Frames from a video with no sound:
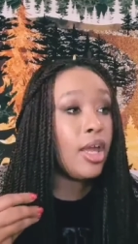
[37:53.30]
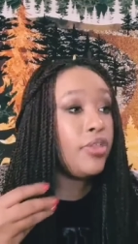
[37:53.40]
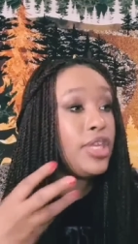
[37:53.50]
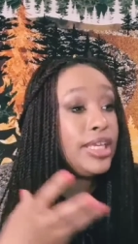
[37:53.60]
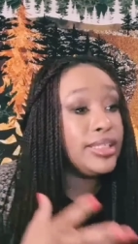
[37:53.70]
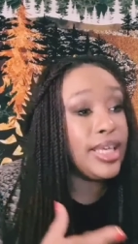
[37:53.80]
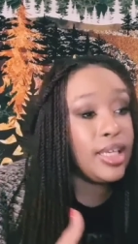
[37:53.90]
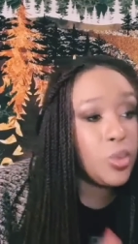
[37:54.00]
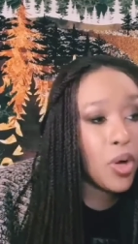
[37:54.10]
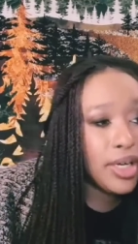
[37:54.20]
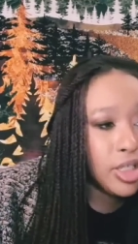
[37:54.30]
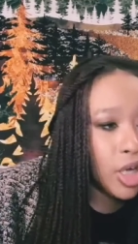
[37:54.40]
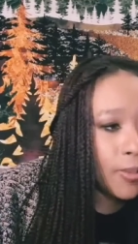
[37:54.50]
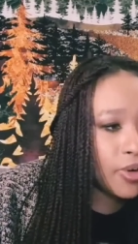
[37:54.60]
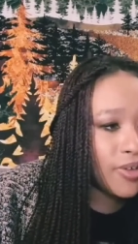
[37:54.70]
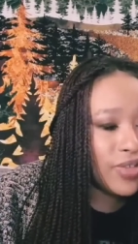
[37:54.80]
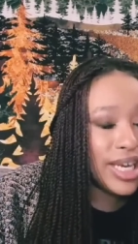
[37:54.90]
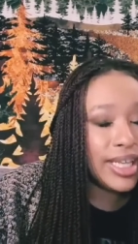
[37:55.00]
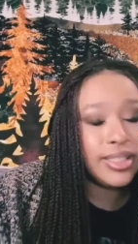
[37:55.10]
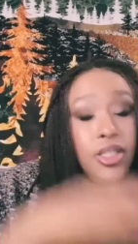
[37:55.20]
these kids want interpretive
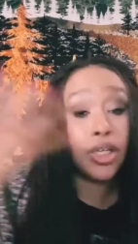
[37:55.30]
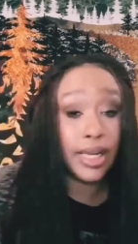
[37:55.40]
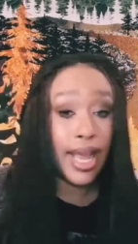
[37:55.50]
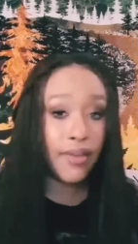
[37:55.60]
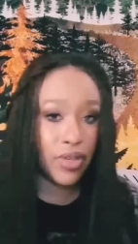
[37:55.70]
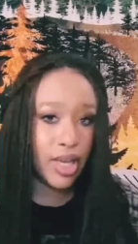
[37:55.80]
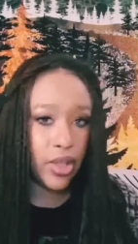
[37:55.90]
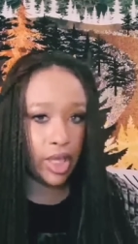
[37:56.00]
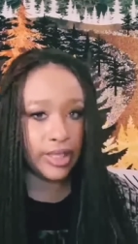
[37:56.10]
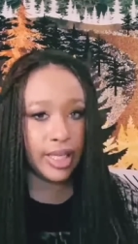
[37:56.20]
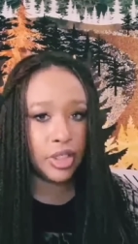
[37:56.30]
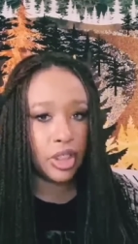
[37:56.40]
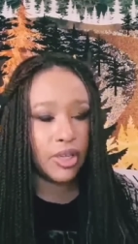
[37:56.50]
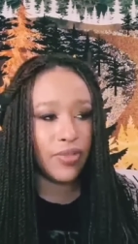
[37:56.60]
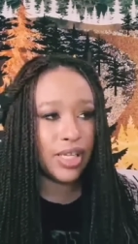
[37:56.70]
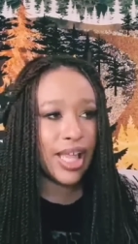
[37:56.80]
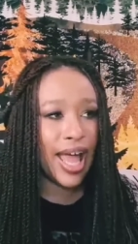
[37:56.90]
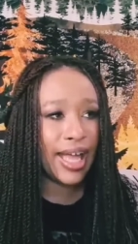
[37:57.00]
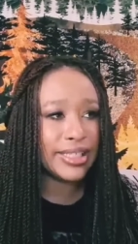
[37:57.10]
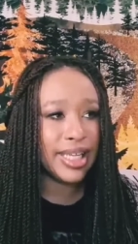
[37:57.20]
dance and you're going to have another section of the
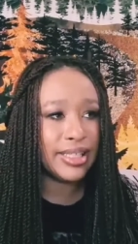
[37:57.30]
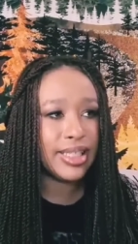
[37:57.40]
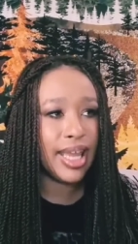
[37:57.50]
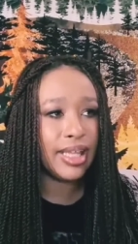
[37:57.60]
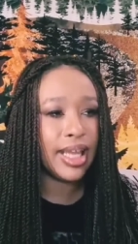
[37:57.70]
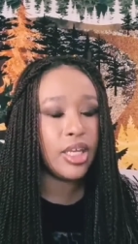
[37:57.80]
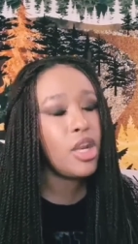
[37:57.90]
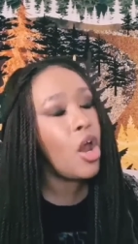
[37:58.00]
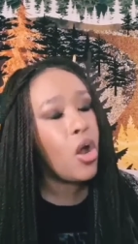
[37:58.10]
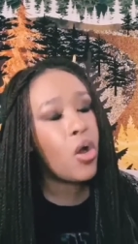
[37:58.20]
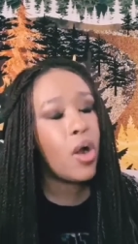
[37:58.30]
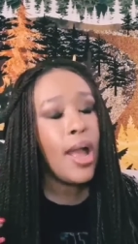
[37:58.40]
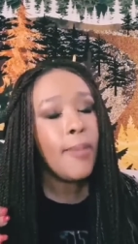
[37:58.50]
class that's saying like no